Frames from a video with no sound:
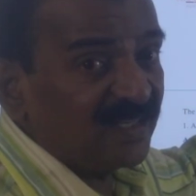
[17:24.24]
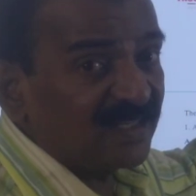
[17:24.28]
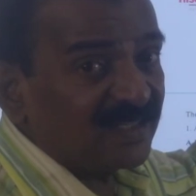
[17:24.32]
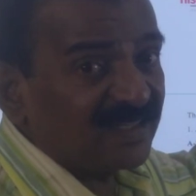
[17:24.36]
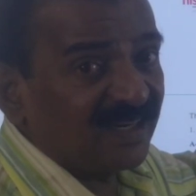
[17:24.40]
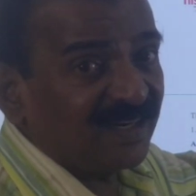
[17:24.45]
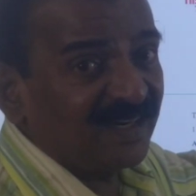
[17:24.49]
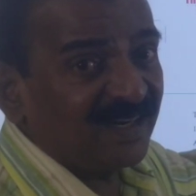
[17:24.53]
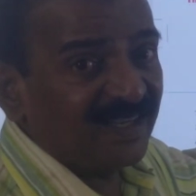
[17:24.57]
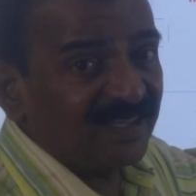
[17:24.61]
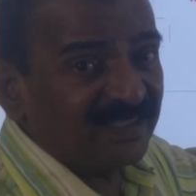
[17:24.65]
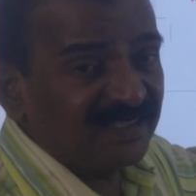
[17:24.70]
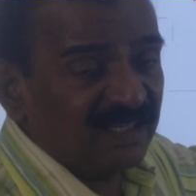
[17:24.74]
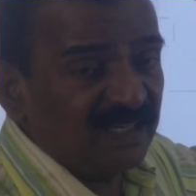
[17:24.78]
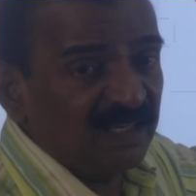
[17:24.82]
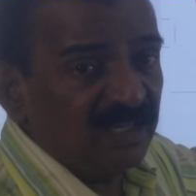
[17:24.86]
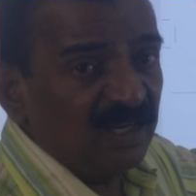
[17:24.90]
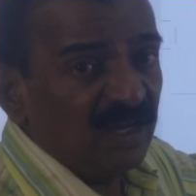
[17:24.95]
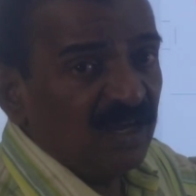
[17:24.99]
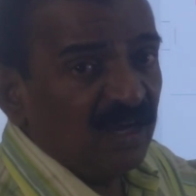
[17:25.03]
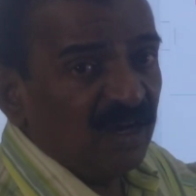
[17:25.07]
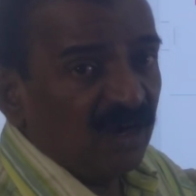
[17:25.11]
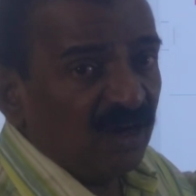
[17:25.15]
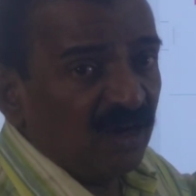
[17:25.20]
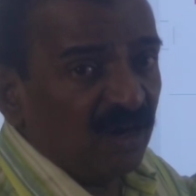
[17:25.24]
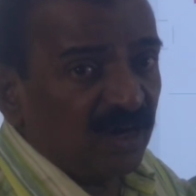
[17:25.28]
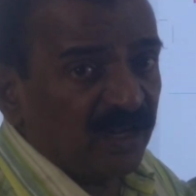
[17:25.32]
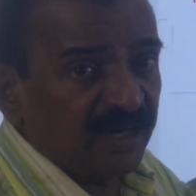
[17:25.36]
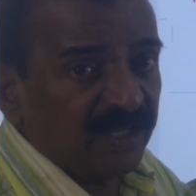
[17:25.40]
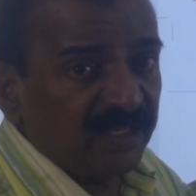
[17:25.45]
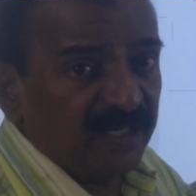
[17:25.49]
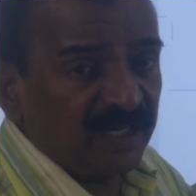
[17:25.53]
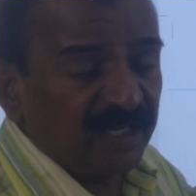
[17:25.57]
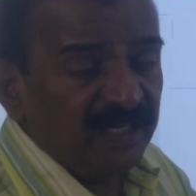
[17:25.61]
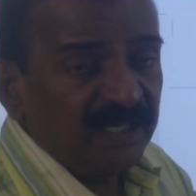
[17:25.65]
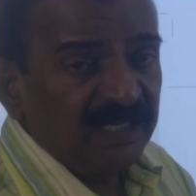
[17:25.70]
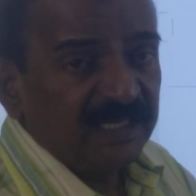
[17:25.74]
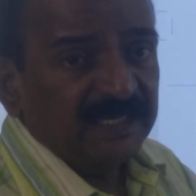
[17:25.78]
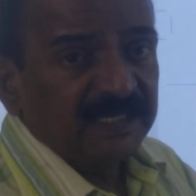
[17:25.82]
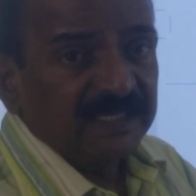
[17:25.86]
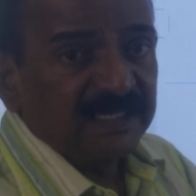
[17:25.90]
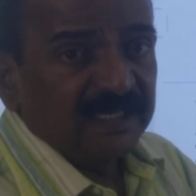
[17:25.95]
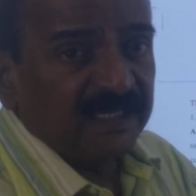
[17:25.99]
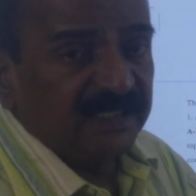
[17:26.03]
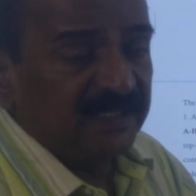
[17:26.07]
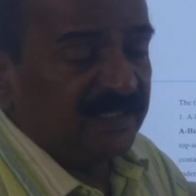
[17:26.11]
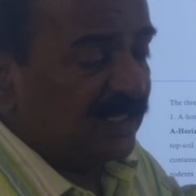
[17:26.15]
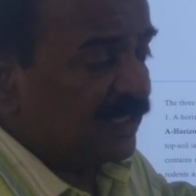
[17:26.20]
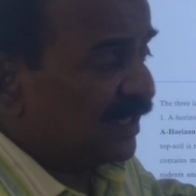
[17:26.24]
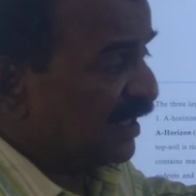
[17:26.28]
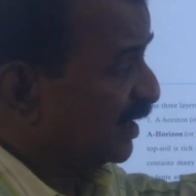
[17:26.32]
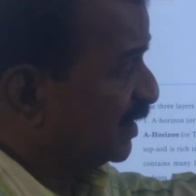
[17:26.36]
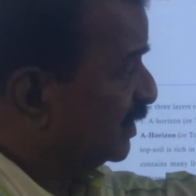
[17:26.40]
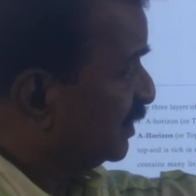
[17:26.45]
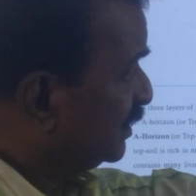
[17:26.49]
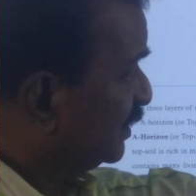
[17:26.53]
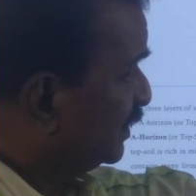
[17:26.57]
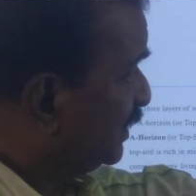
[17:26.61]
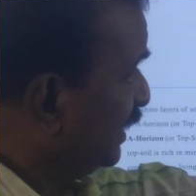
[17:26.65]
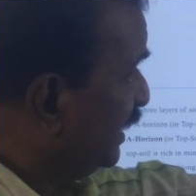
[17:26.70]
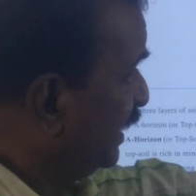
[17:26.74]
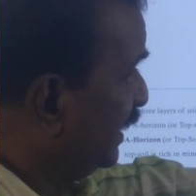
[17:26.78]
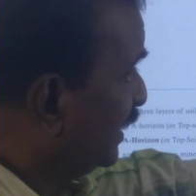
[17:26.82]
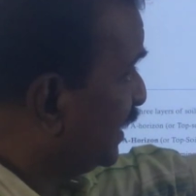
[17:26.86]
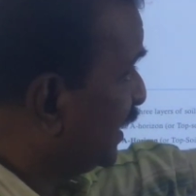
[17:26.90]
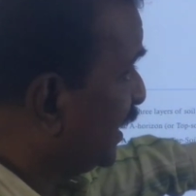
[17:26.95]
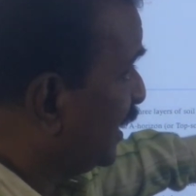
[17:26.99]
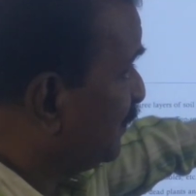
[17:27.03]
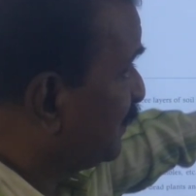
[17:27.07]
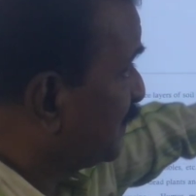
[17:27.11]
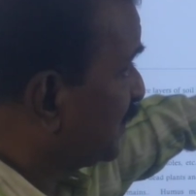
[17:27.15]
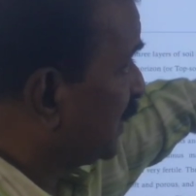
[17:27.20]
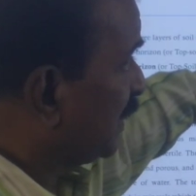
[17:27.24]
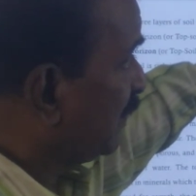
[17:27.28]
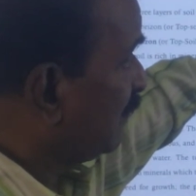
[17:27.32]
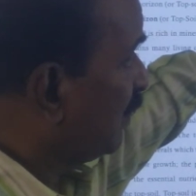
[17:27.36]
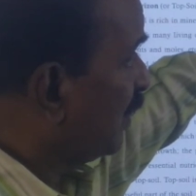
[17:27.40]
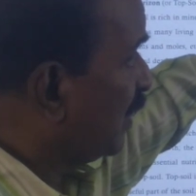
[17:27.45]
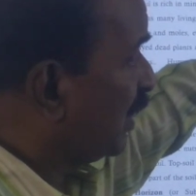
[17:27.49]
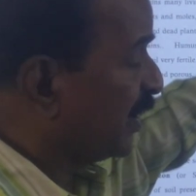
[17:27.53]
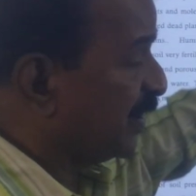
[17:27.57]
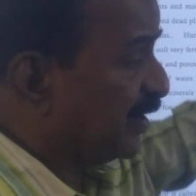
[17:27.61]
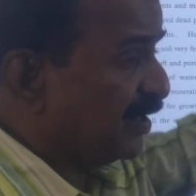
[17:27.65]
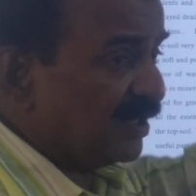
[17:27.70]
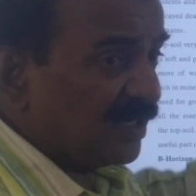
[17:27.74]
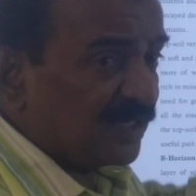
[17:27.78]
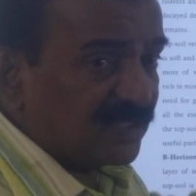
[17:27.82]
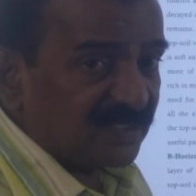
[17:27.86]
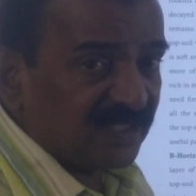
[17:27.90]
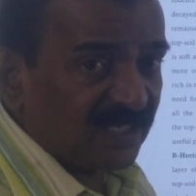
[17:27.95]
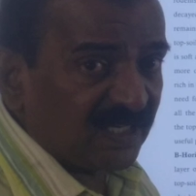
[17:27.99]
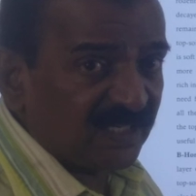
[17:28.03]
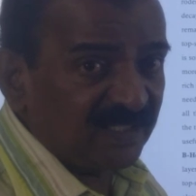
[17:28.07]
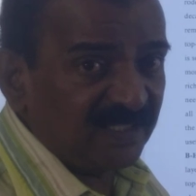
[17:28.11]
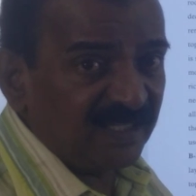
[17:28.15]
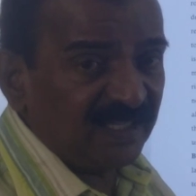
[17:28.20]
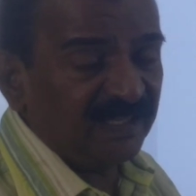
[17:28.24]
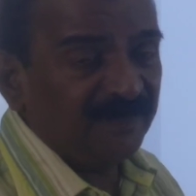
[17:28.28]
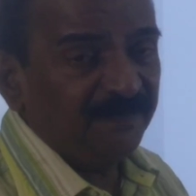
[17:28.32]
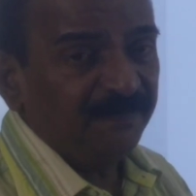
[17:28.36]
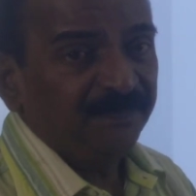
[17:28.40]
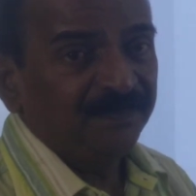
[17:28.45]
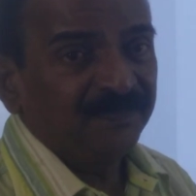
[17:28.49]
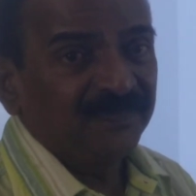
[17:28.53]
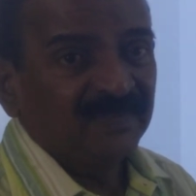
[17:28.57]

is called as a horizon, and there are three types of horizons are there.